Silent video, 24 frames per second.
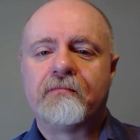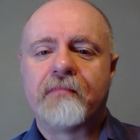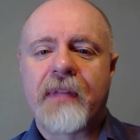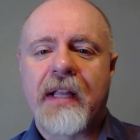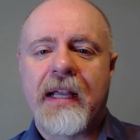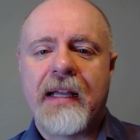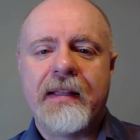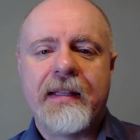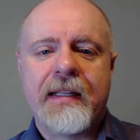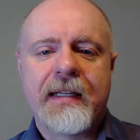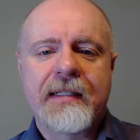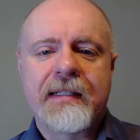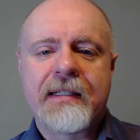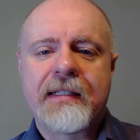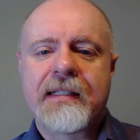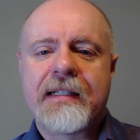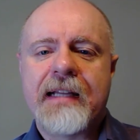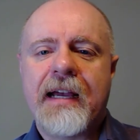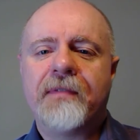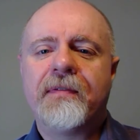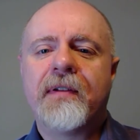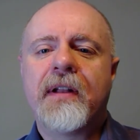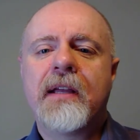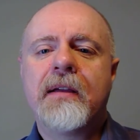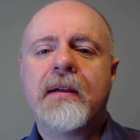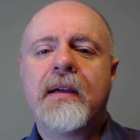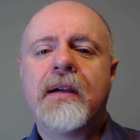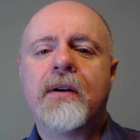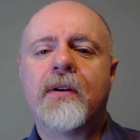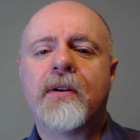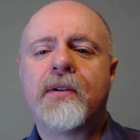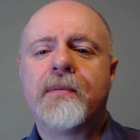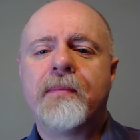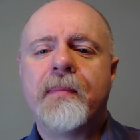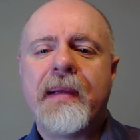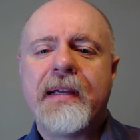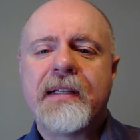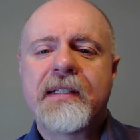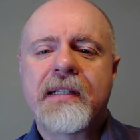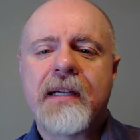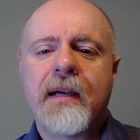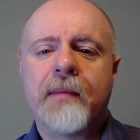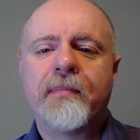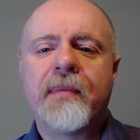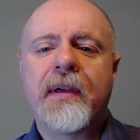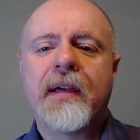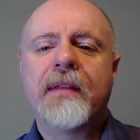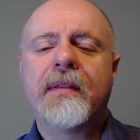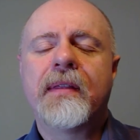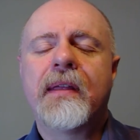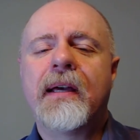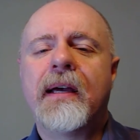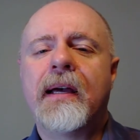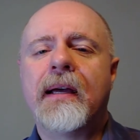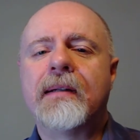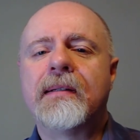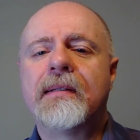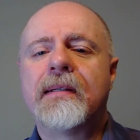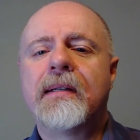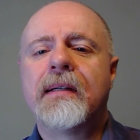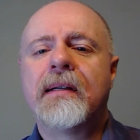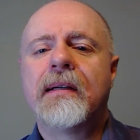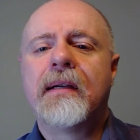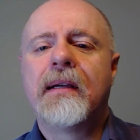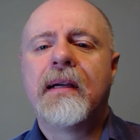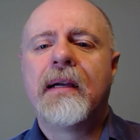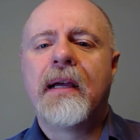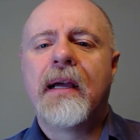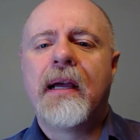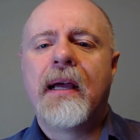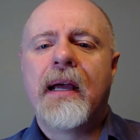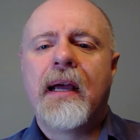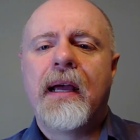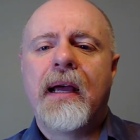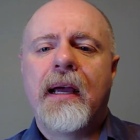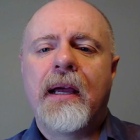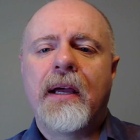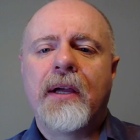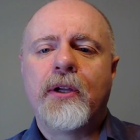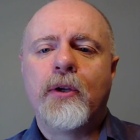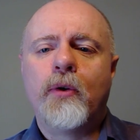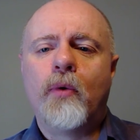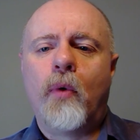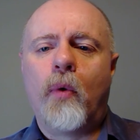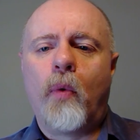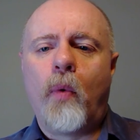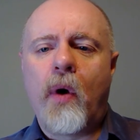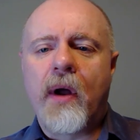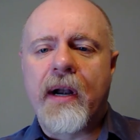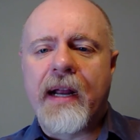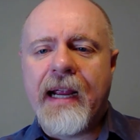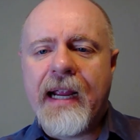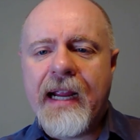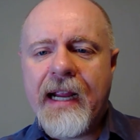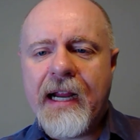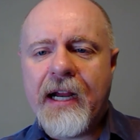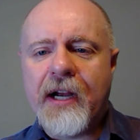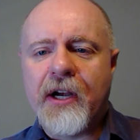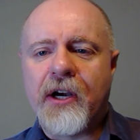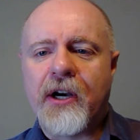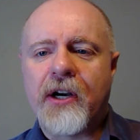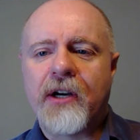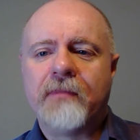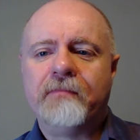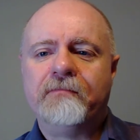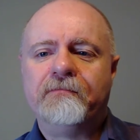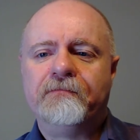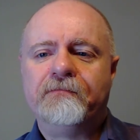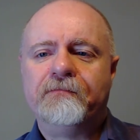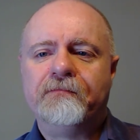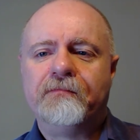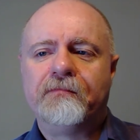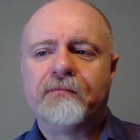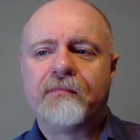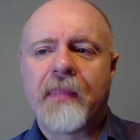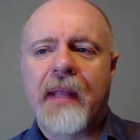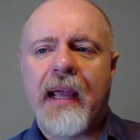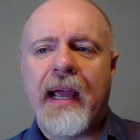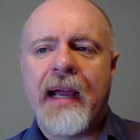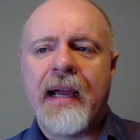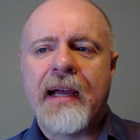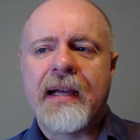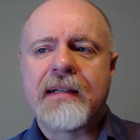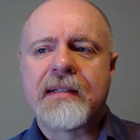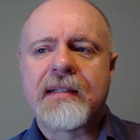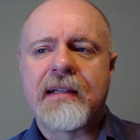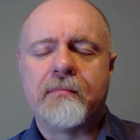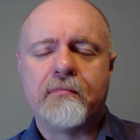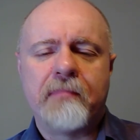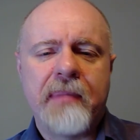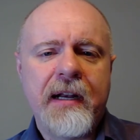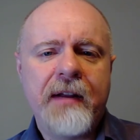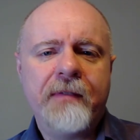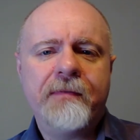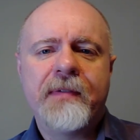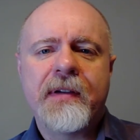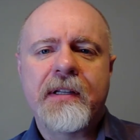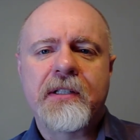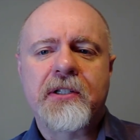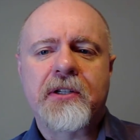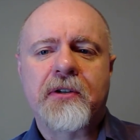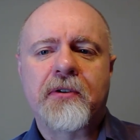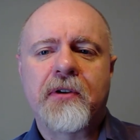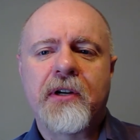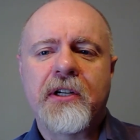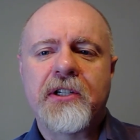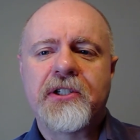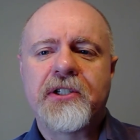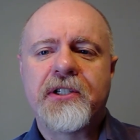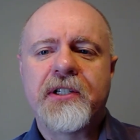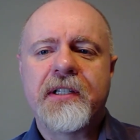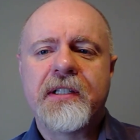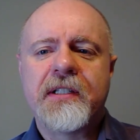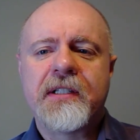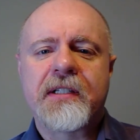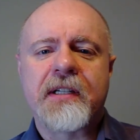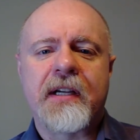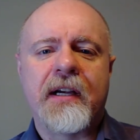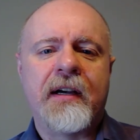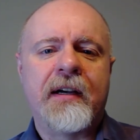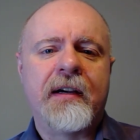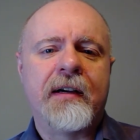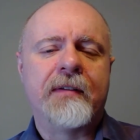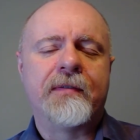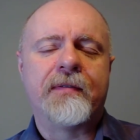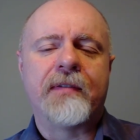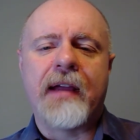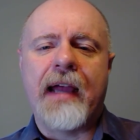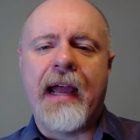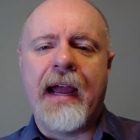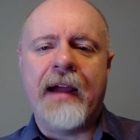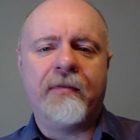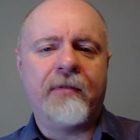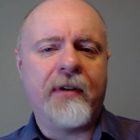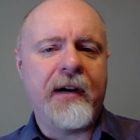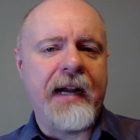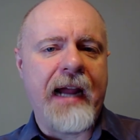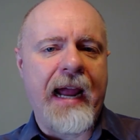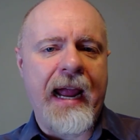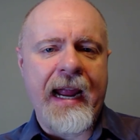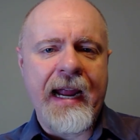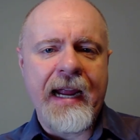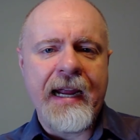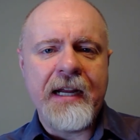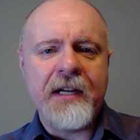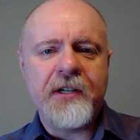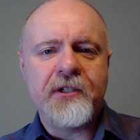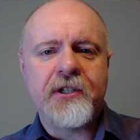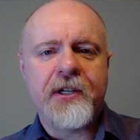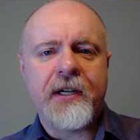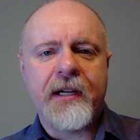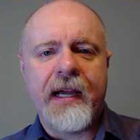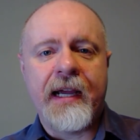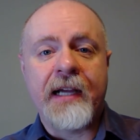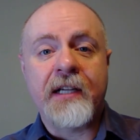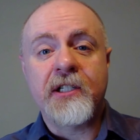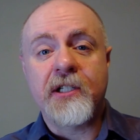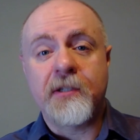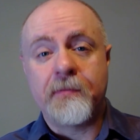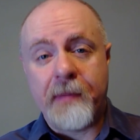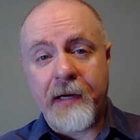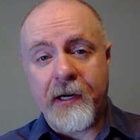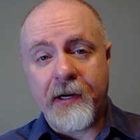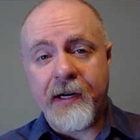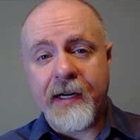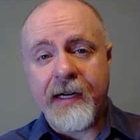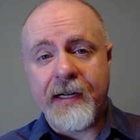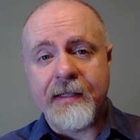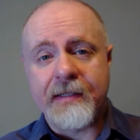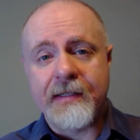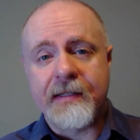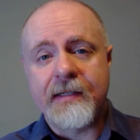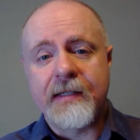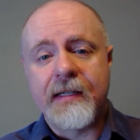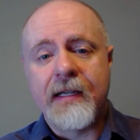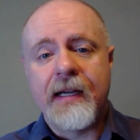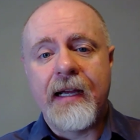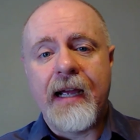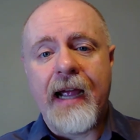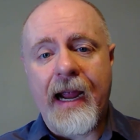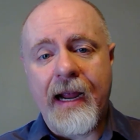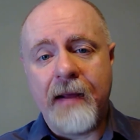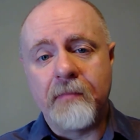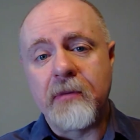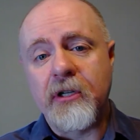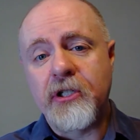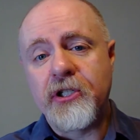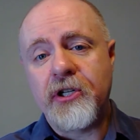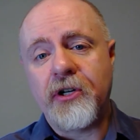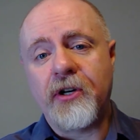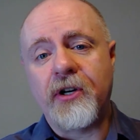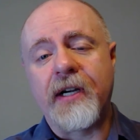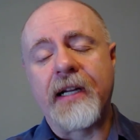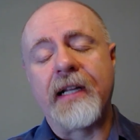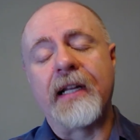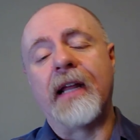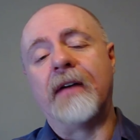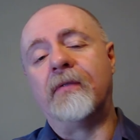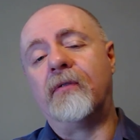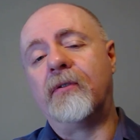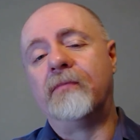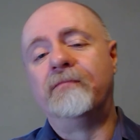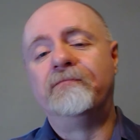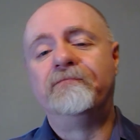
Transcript: And this is definitely going to be something that you will want to hear as it benefits Christians of every age, experience, and maturity level.